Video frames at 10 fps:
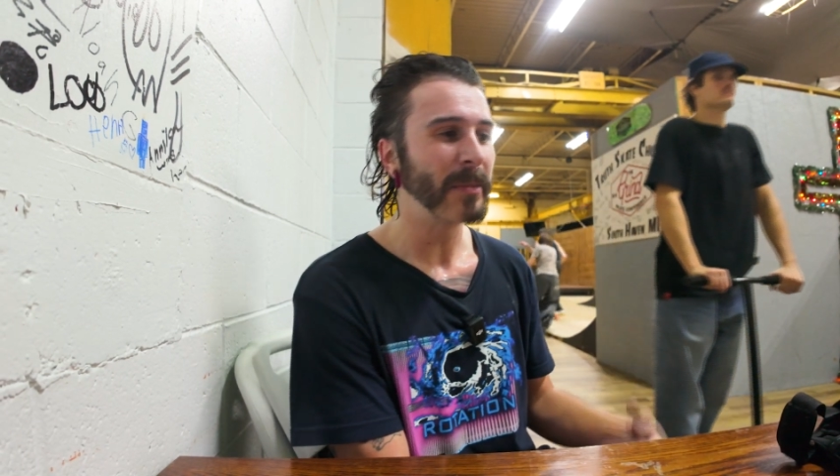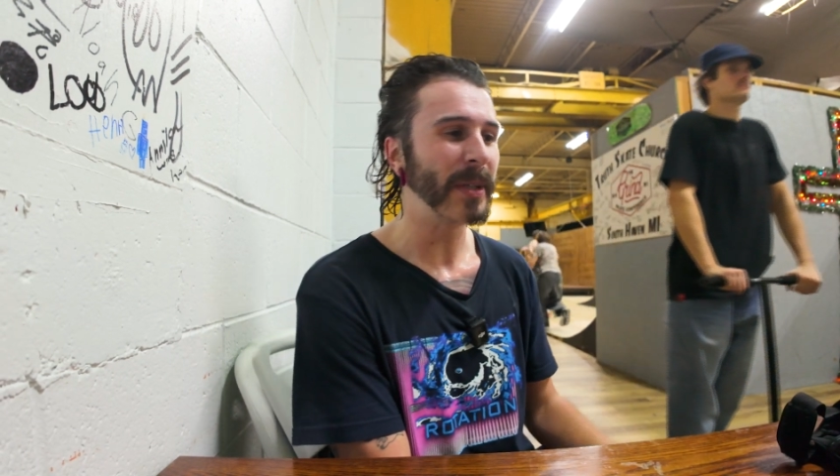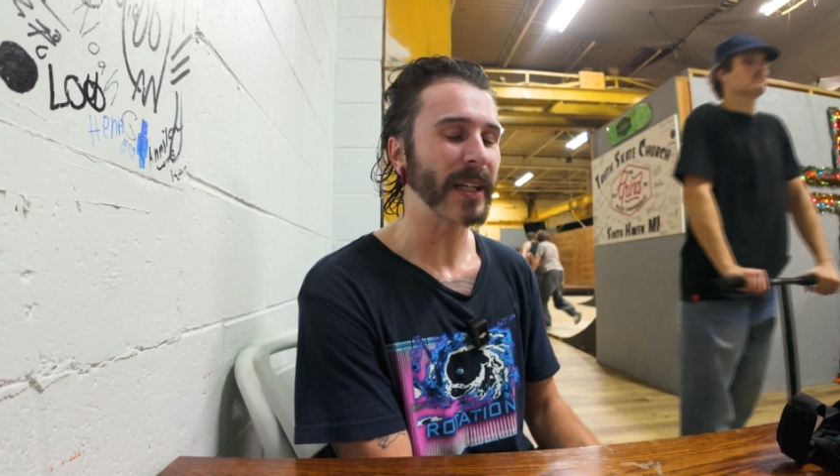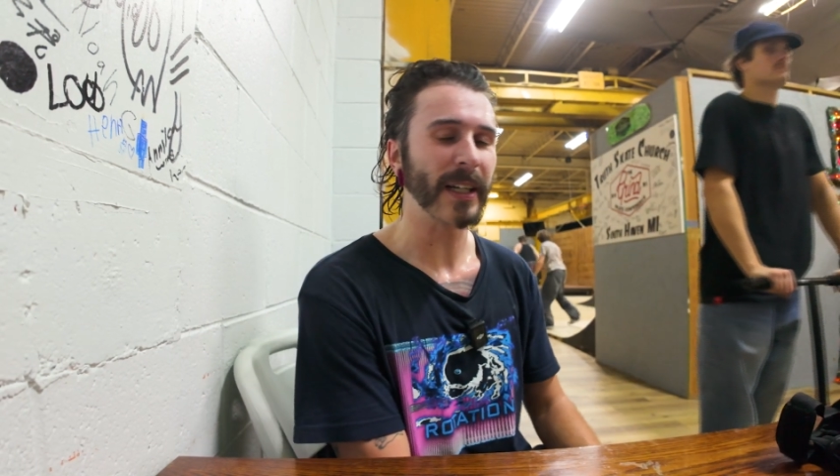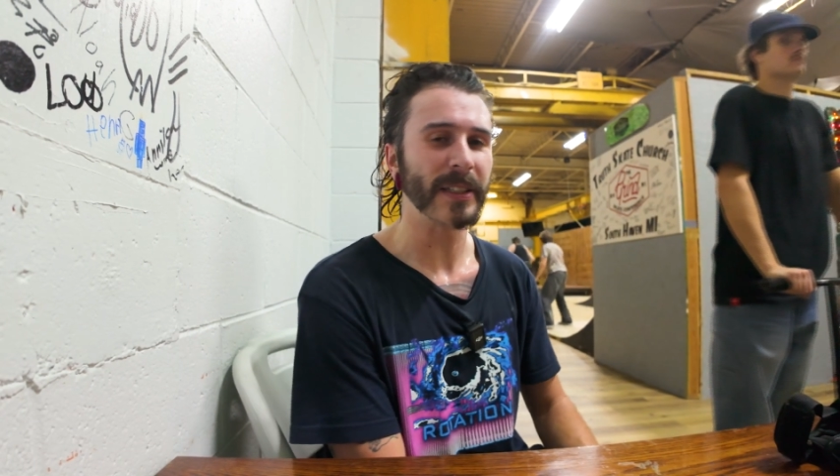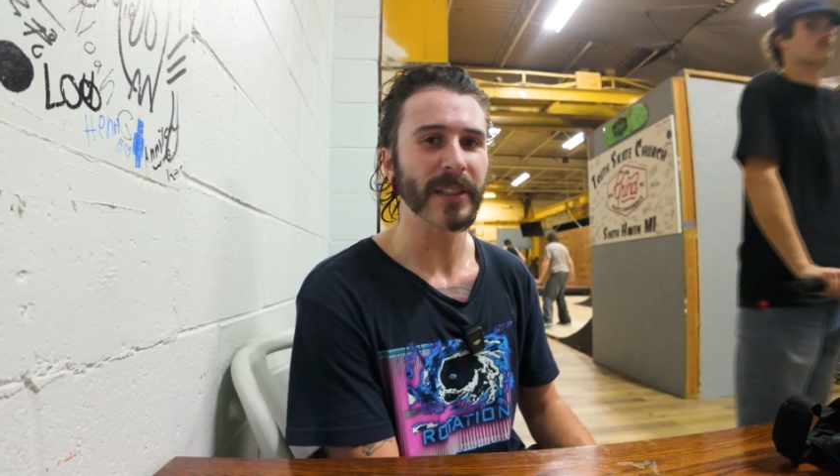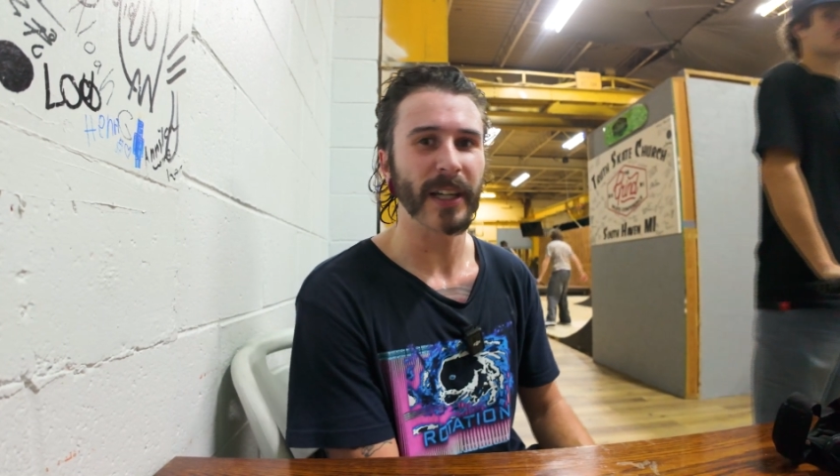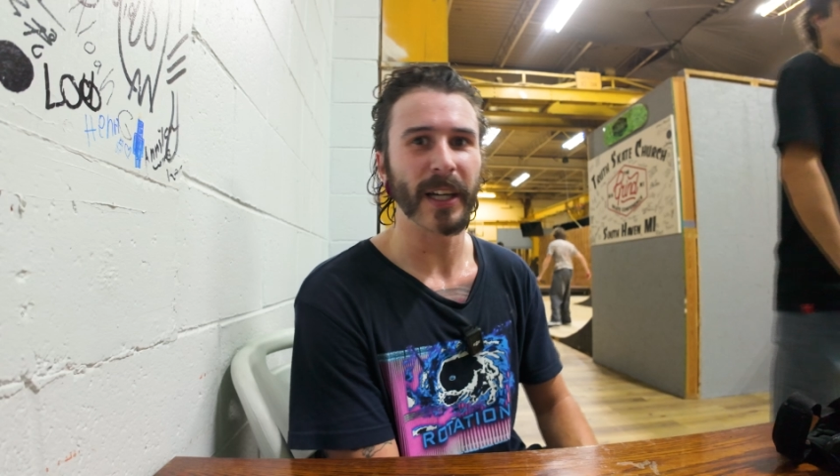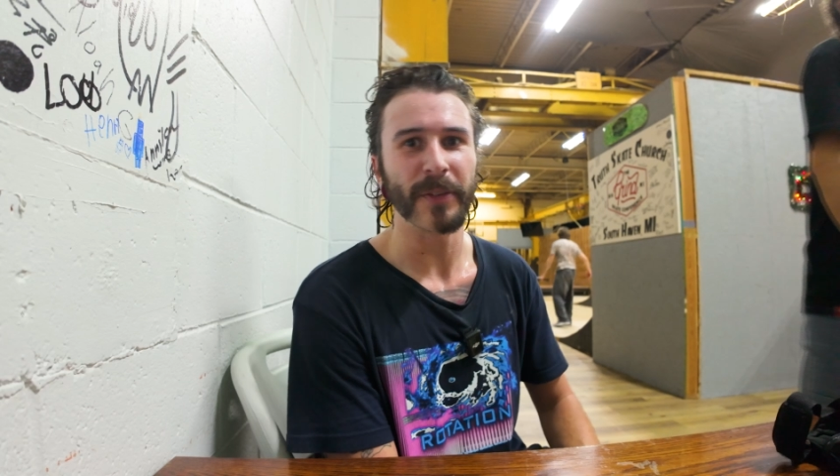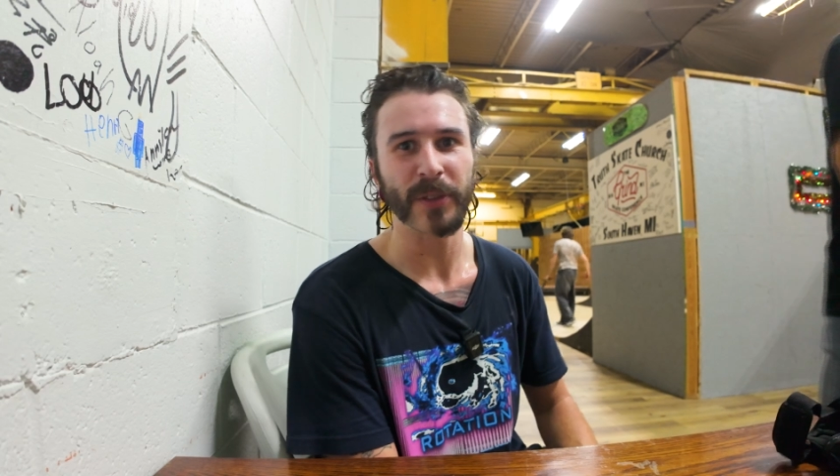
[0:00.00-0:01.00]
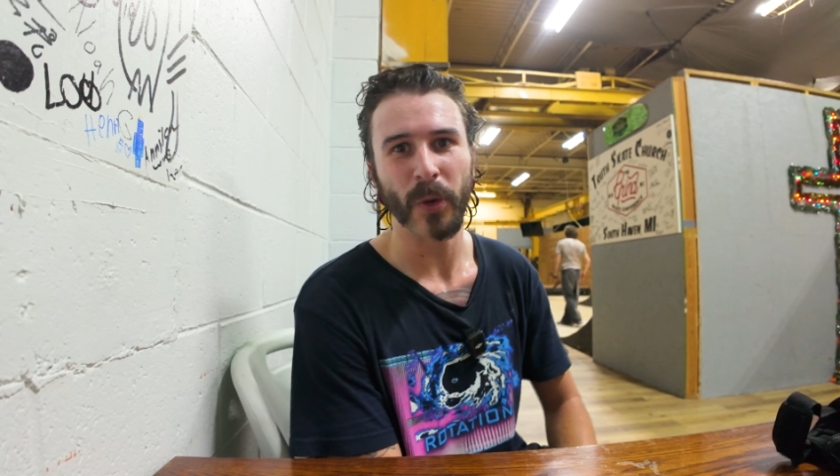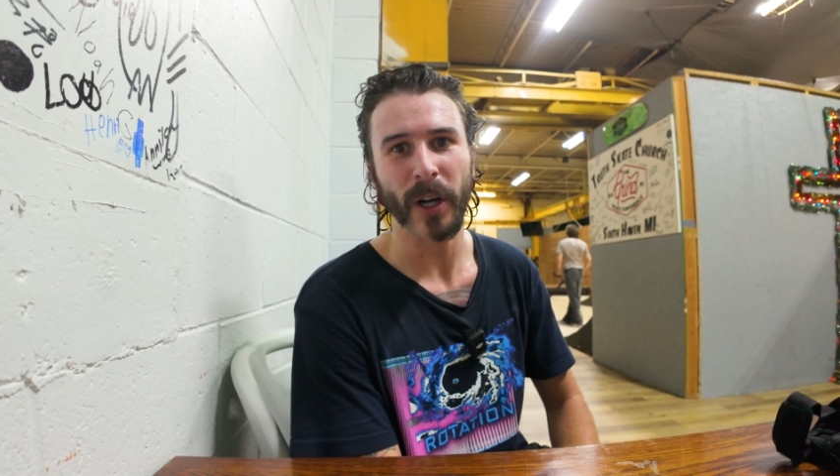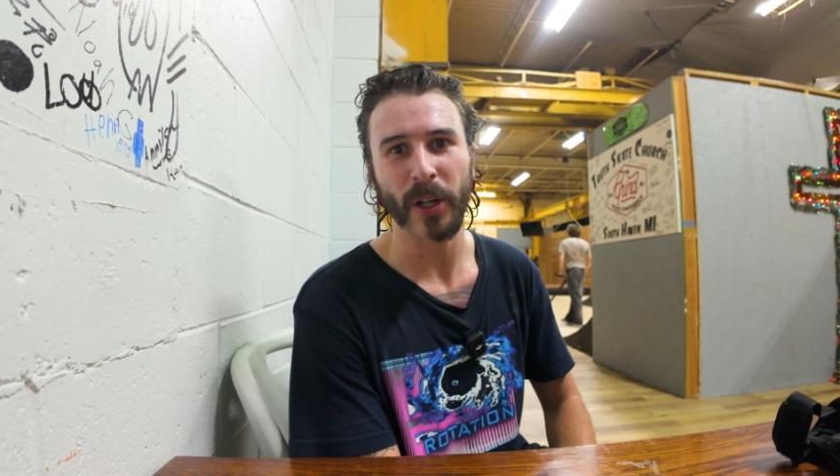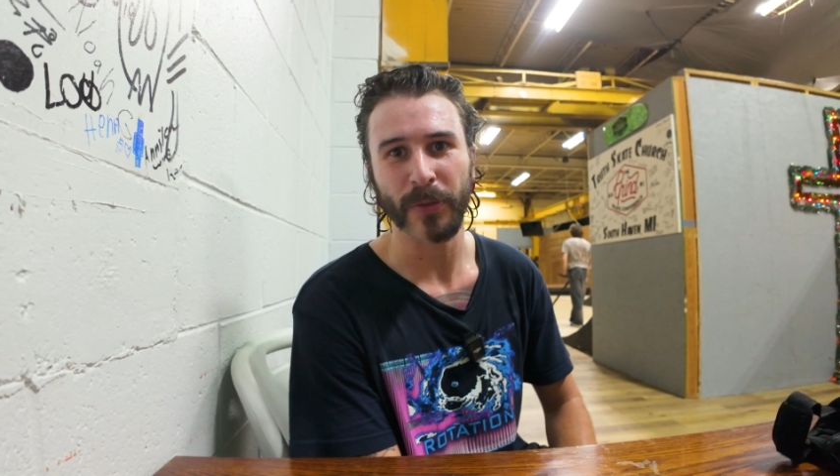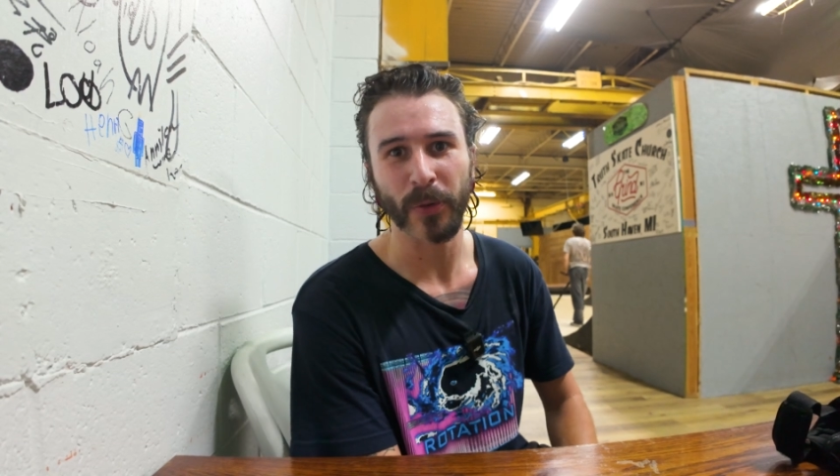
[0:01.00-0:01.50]
because if you
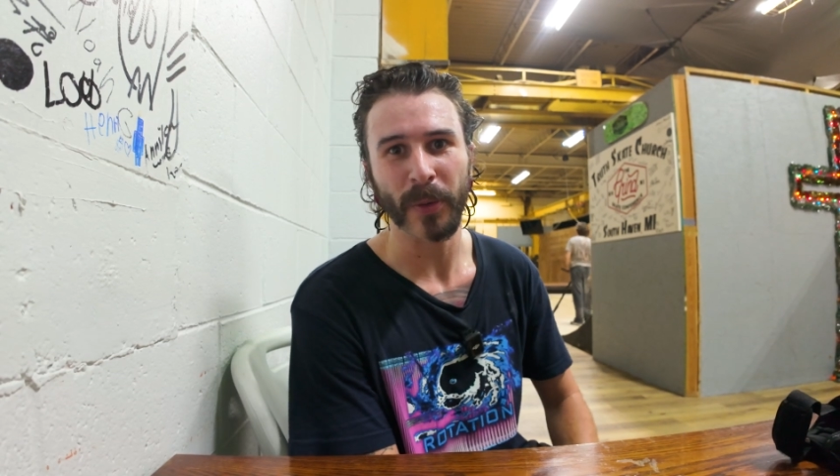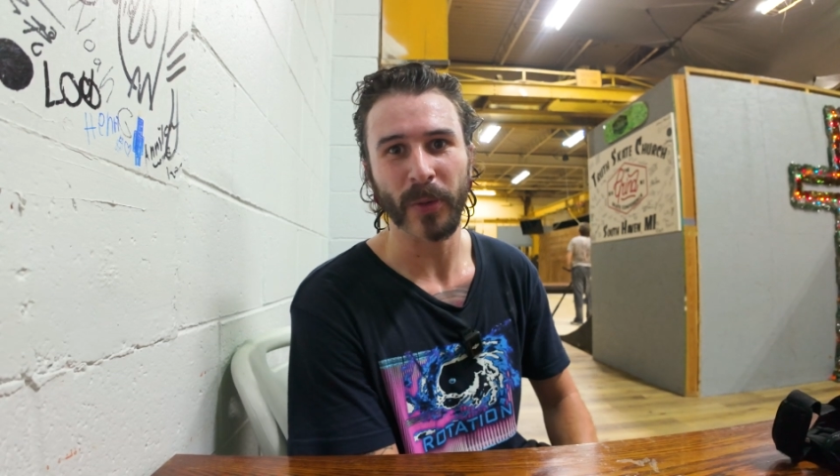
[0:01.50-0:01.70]
want good form,